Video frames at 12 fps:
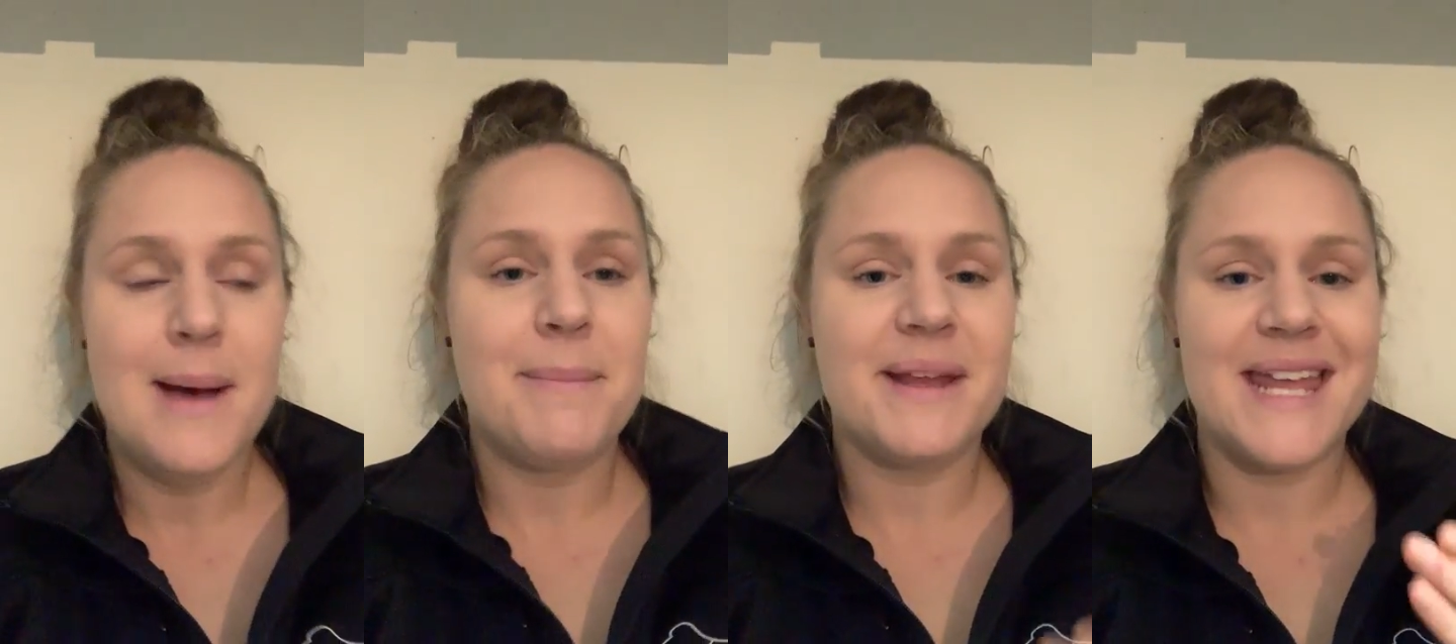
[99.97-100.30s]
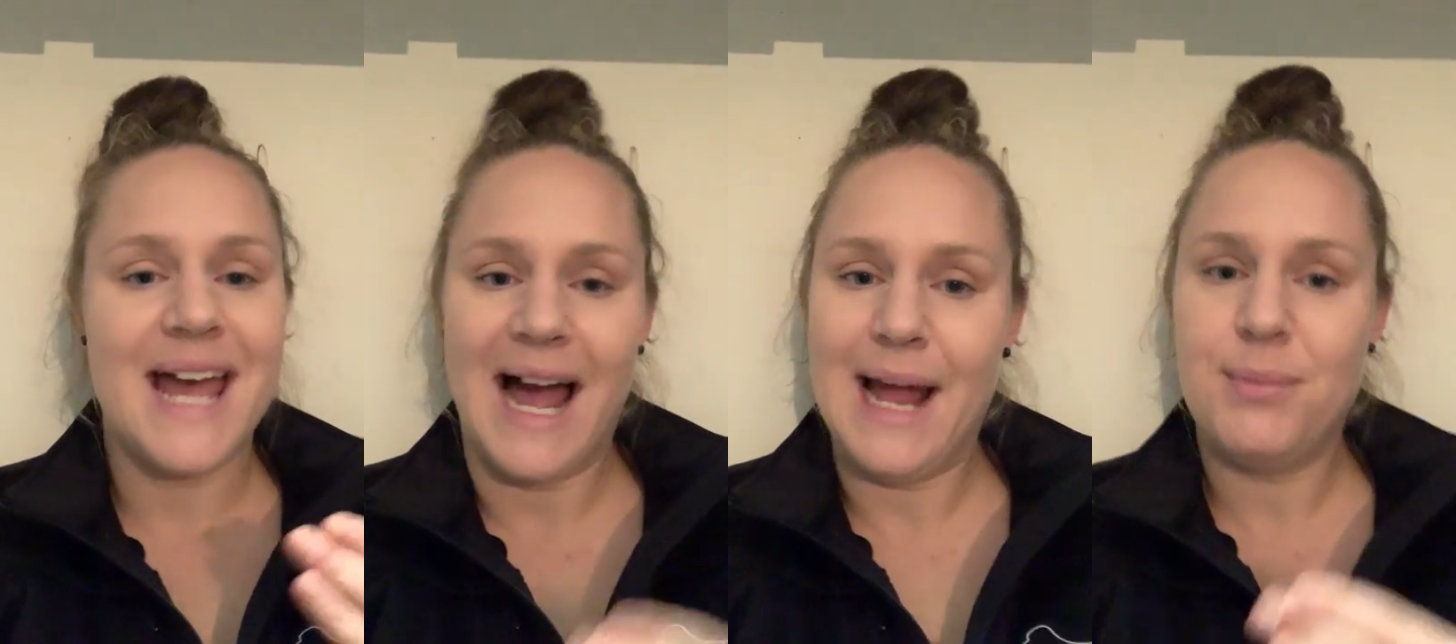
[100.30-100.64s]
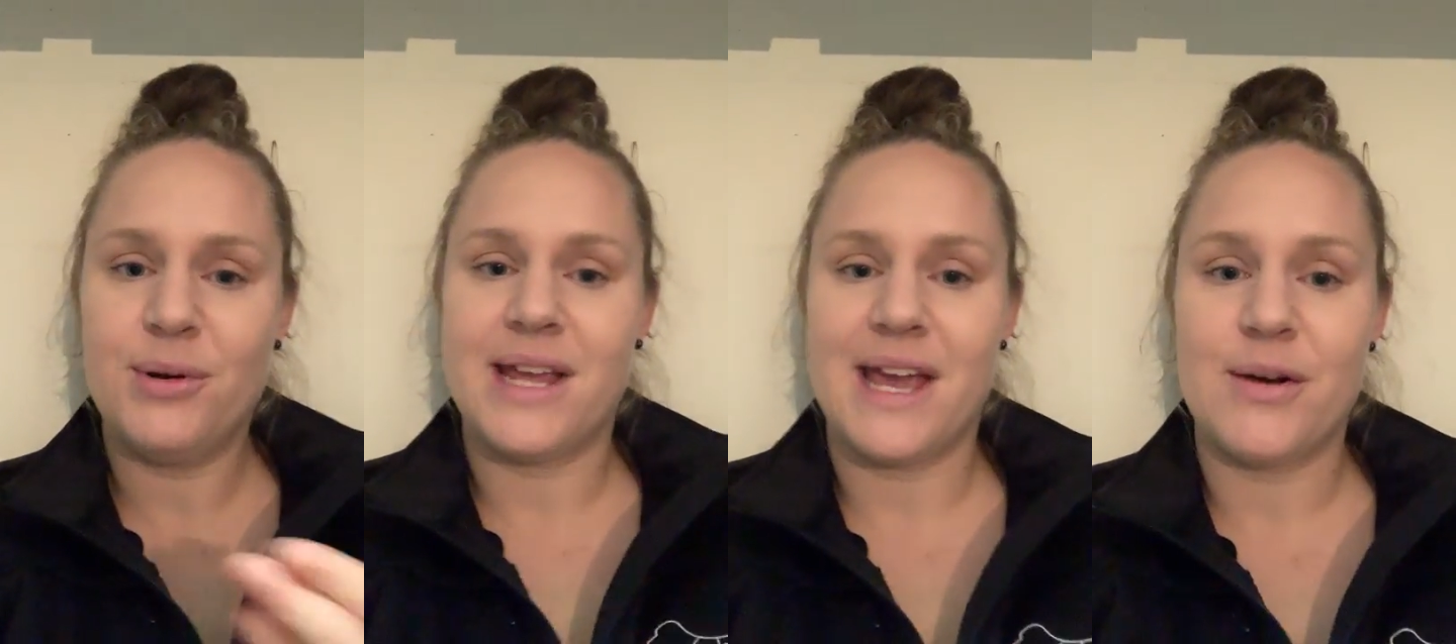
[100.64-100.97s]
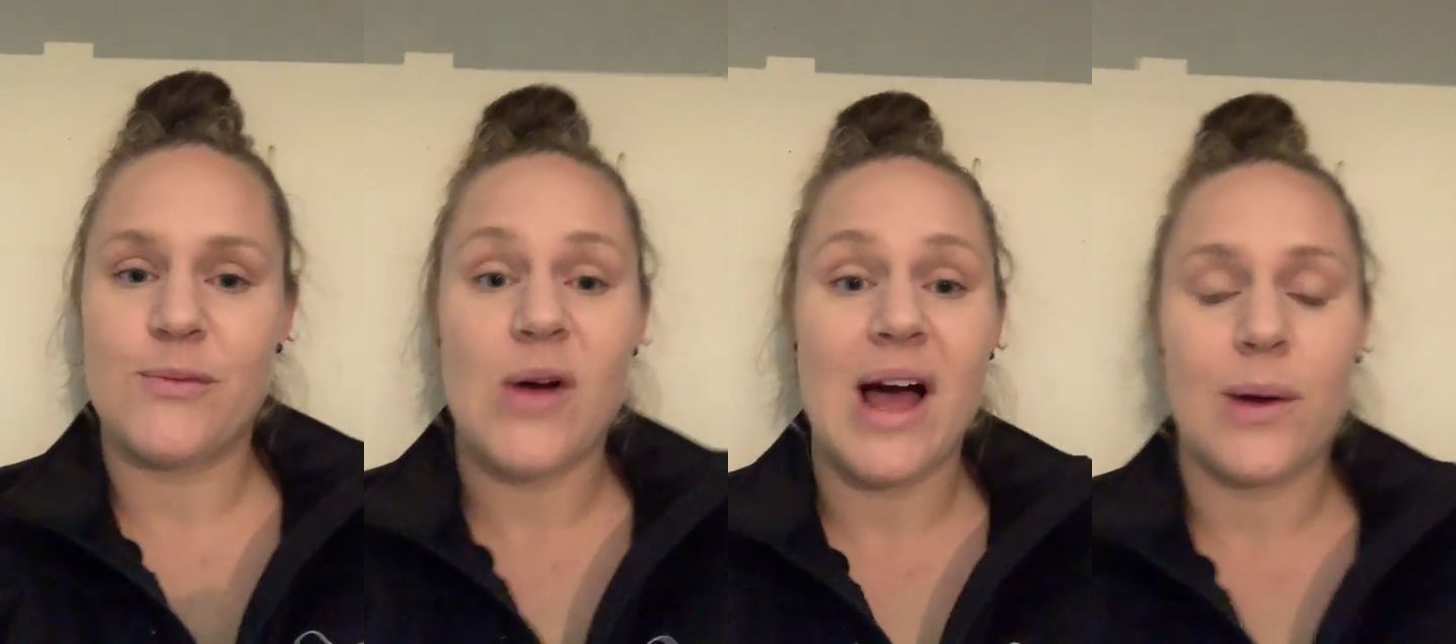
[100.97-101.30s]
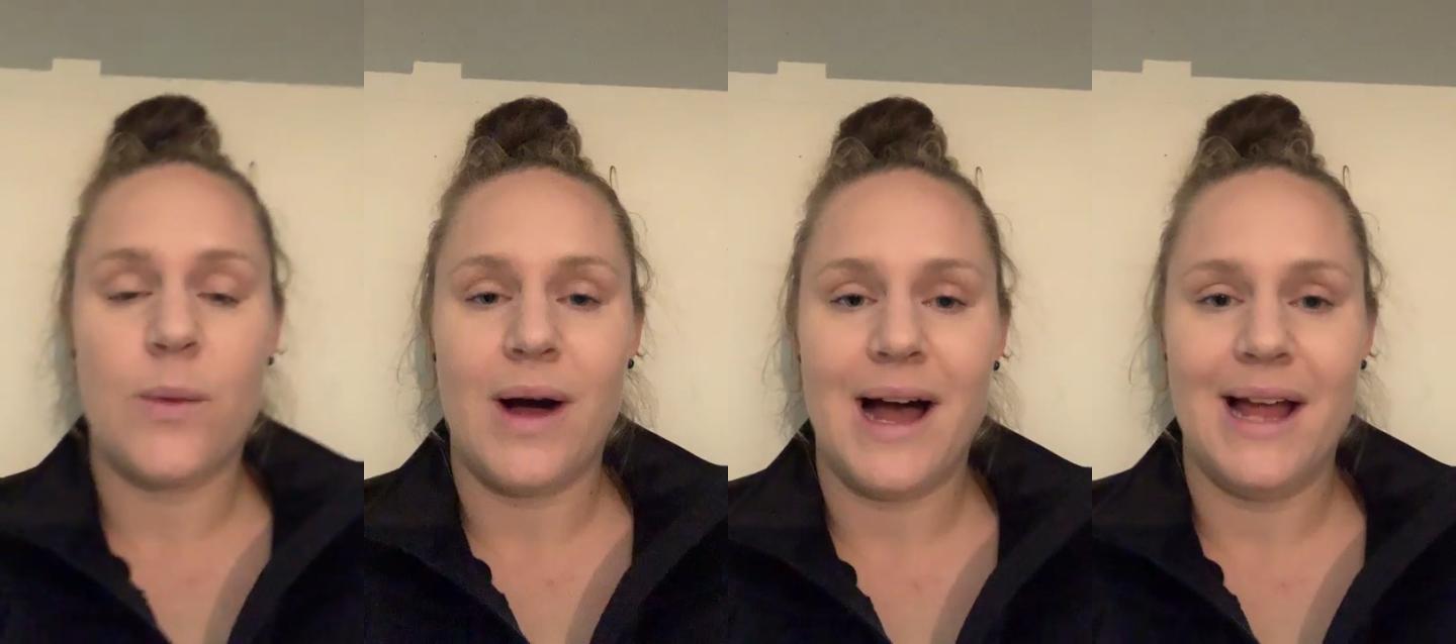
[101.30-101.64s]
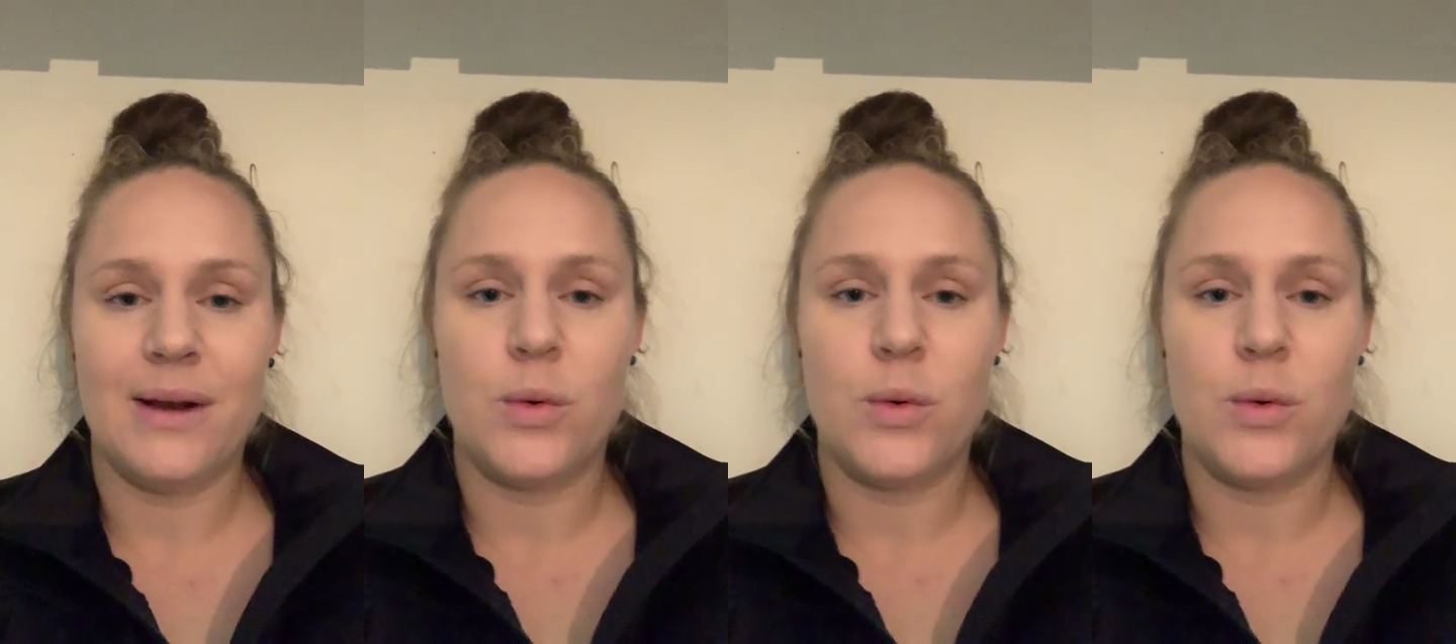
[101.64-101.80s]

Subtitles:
but they're able to get it right quite